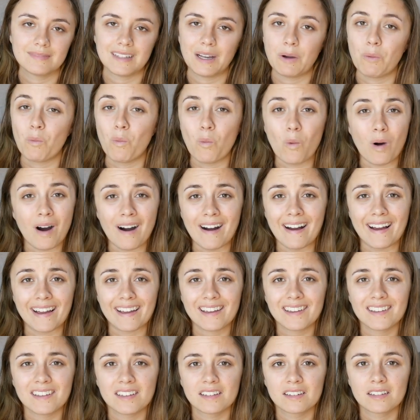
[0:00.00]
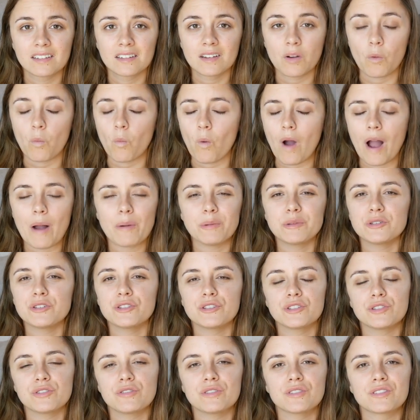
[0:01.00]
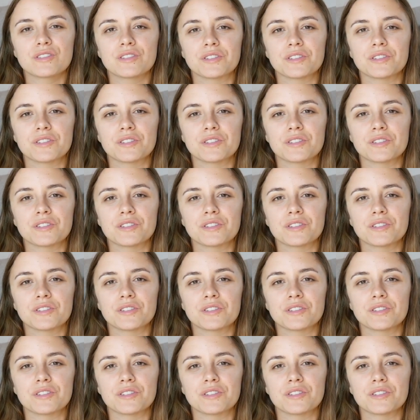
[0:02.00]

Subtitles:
Why? Why would you do this